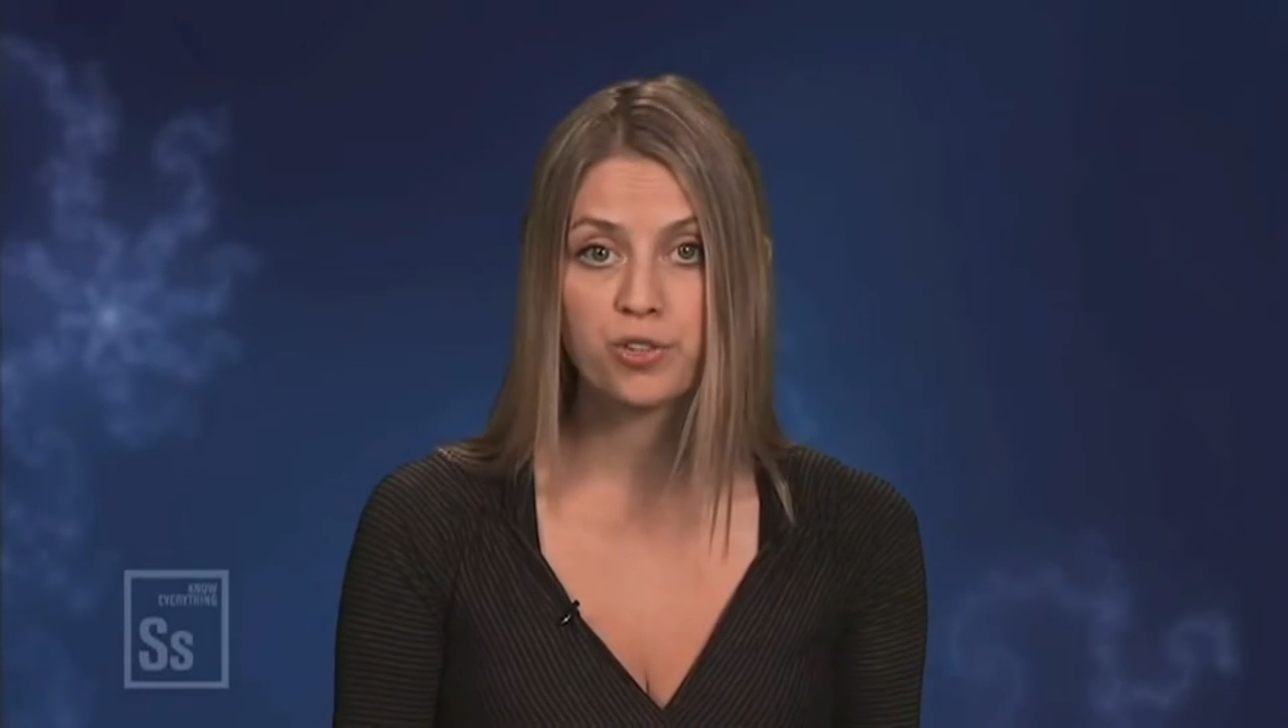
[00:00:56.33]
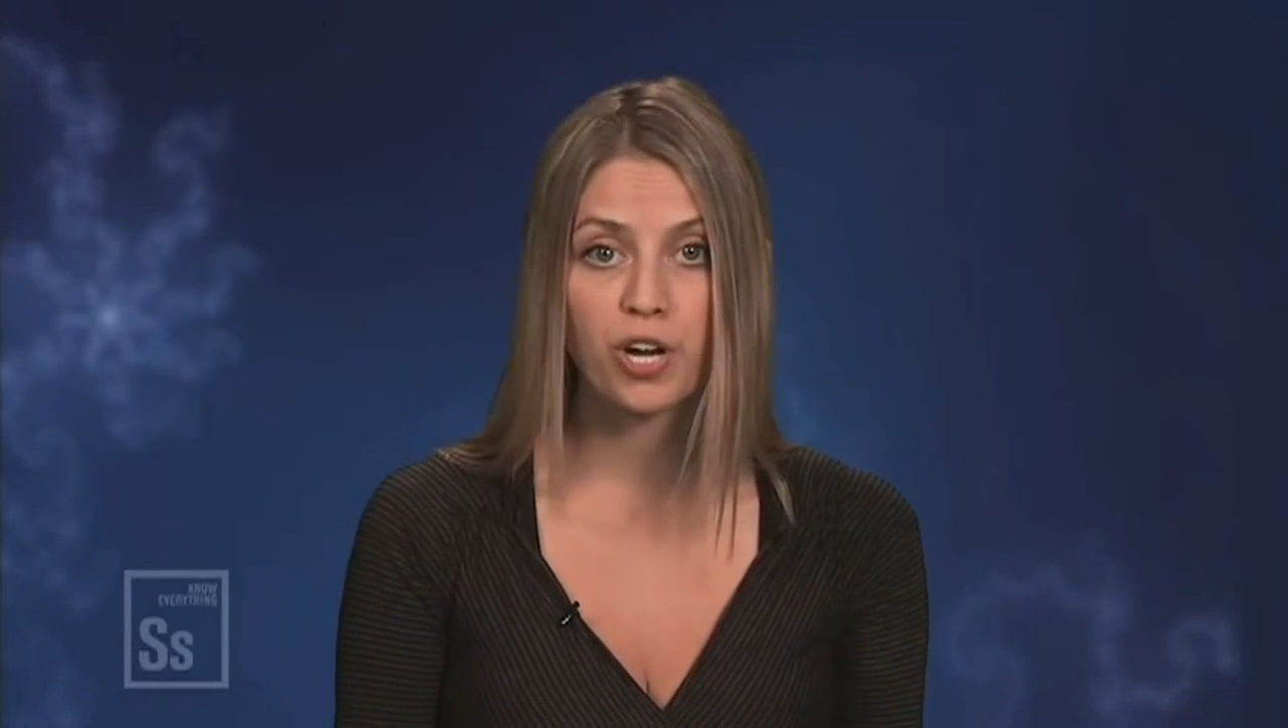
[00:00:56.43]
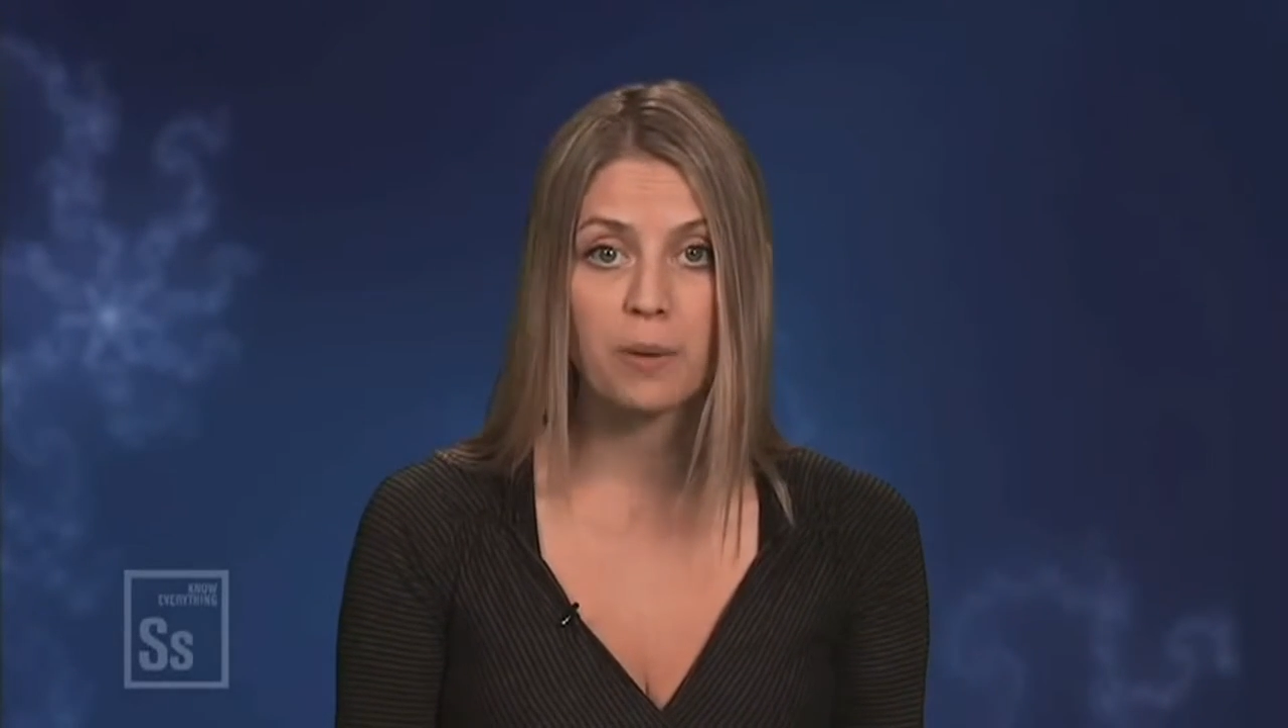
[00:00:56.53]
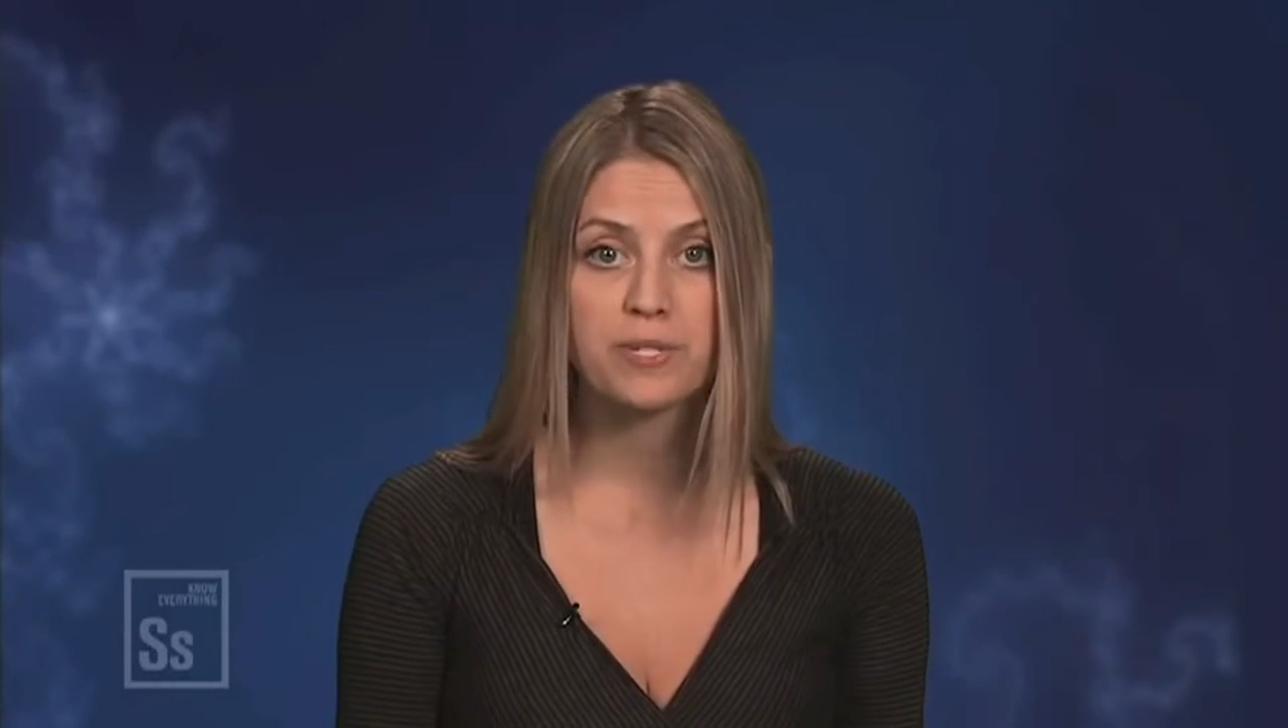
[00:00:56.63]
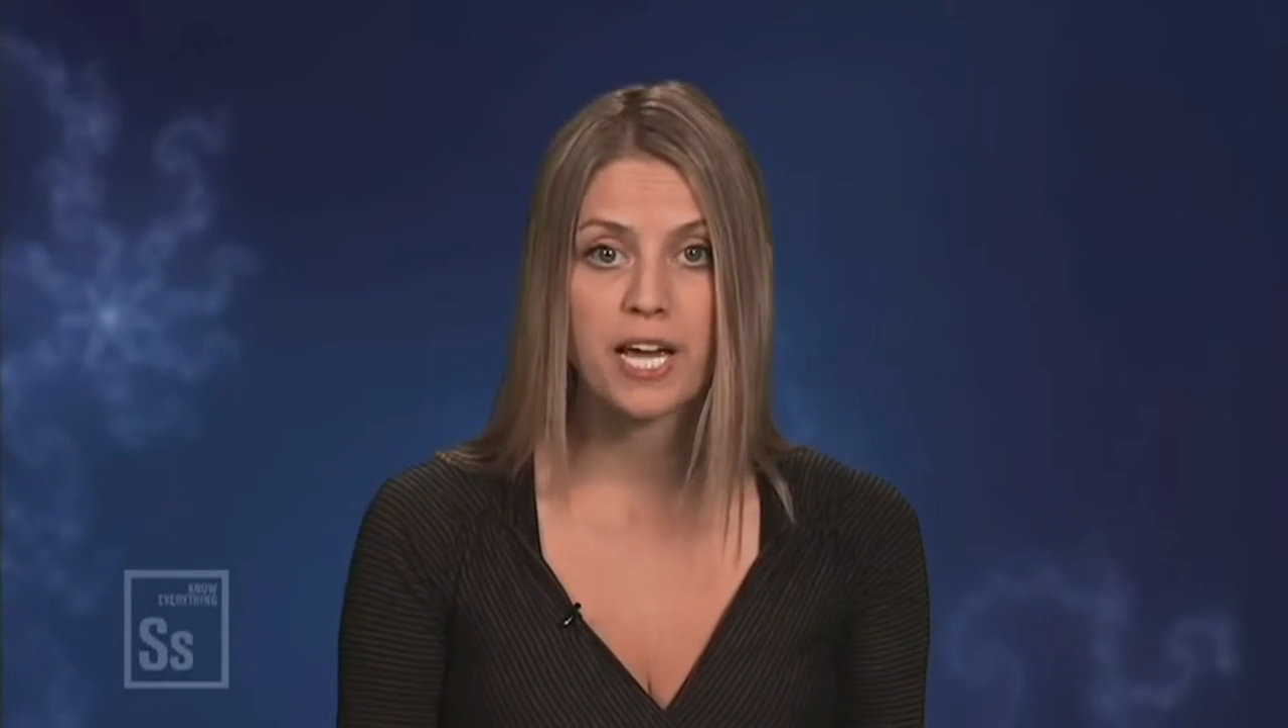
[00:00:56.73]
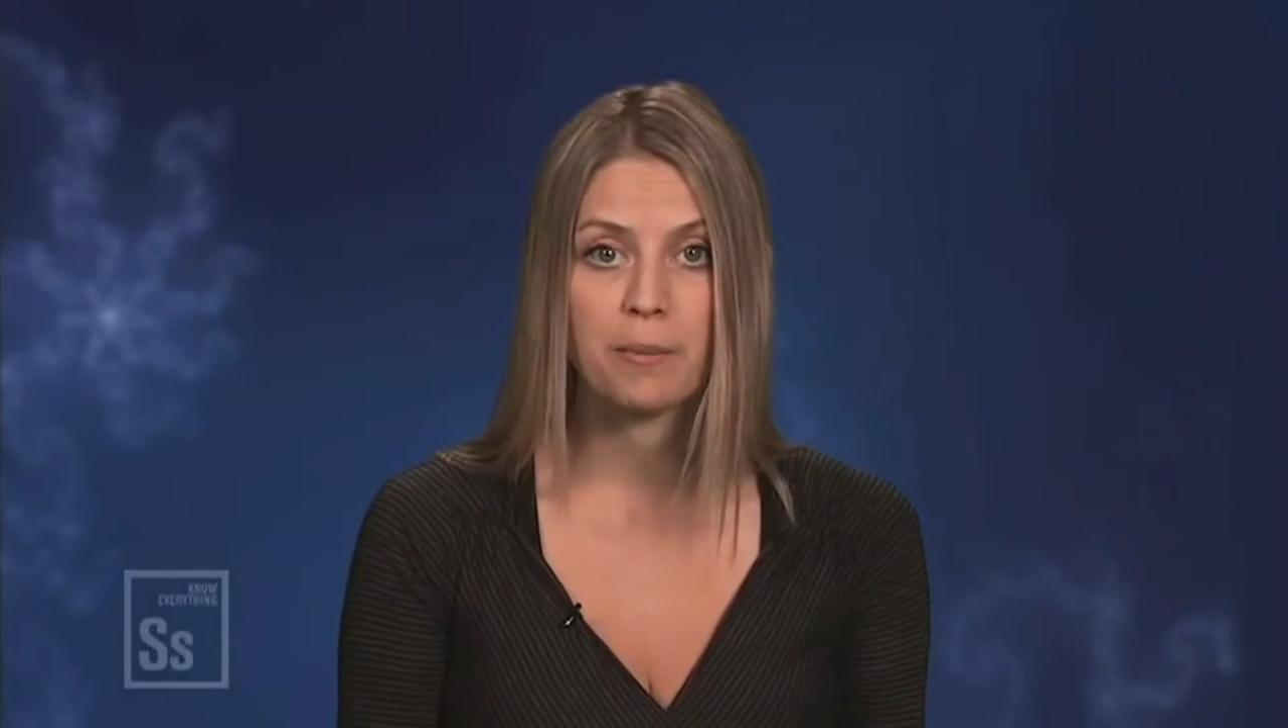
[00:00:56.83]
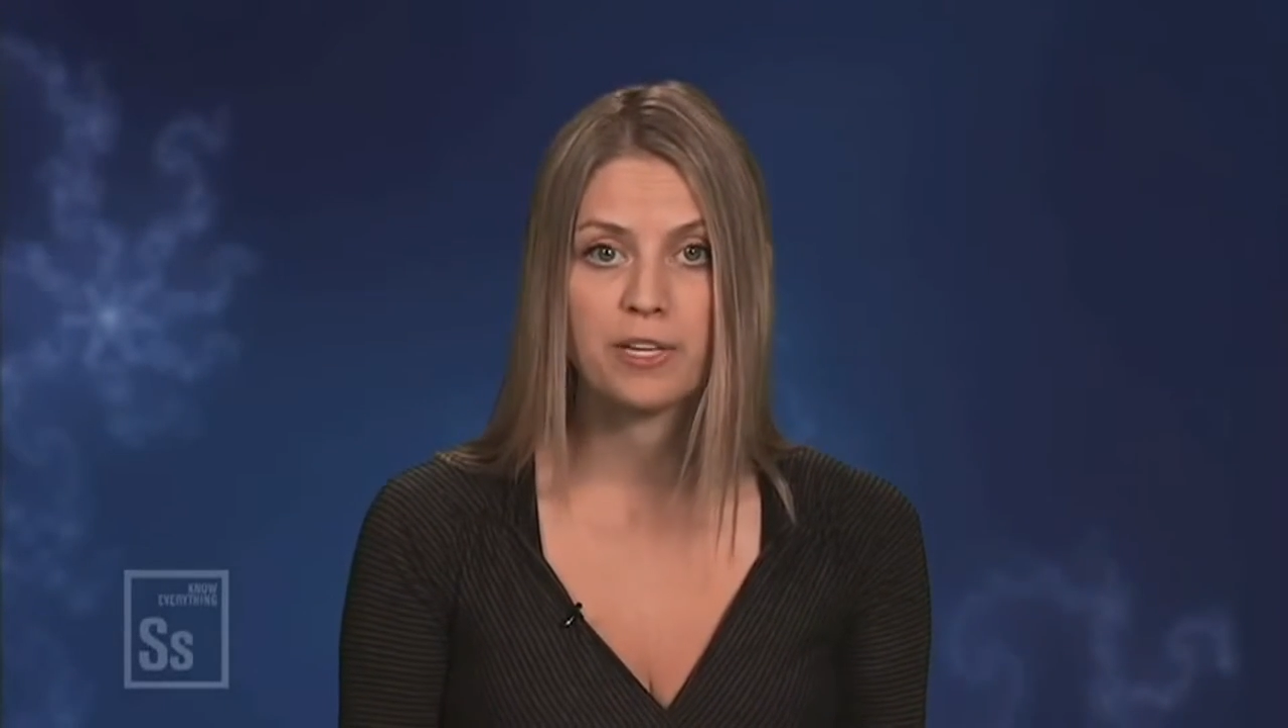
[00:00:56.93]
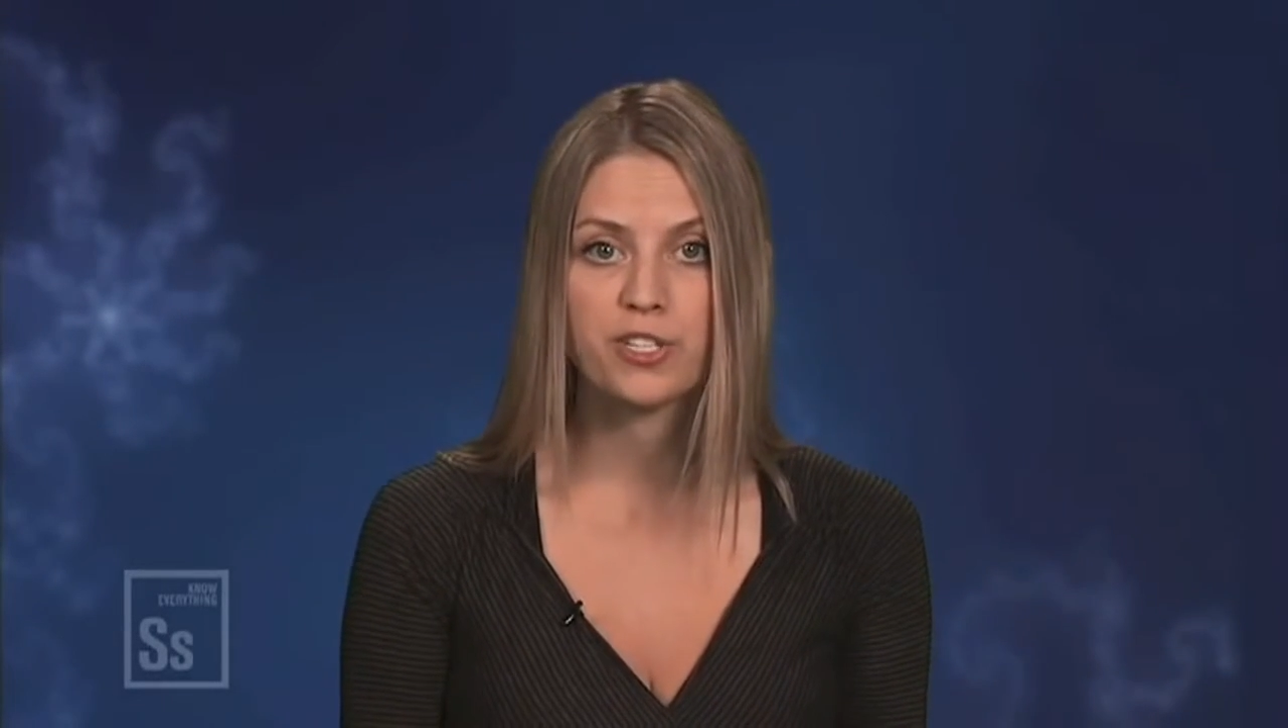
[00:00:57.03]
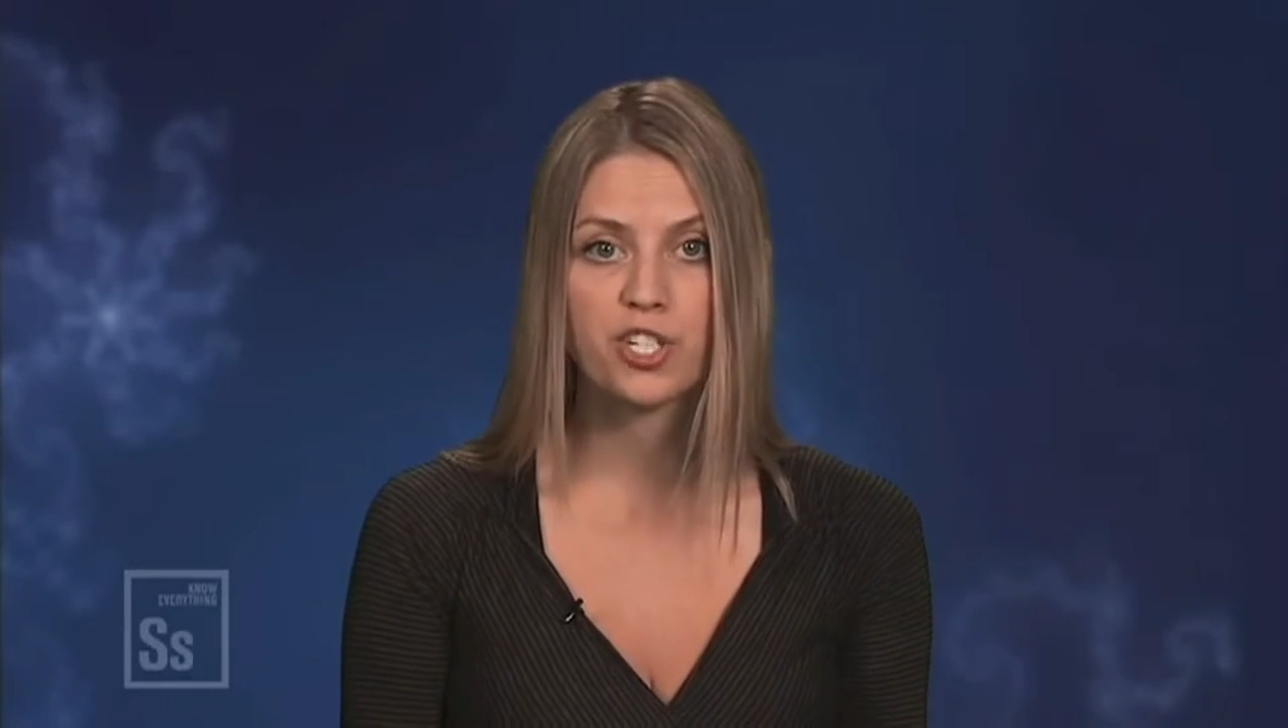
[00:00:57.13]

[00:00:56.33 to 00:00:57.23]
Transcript: crop damage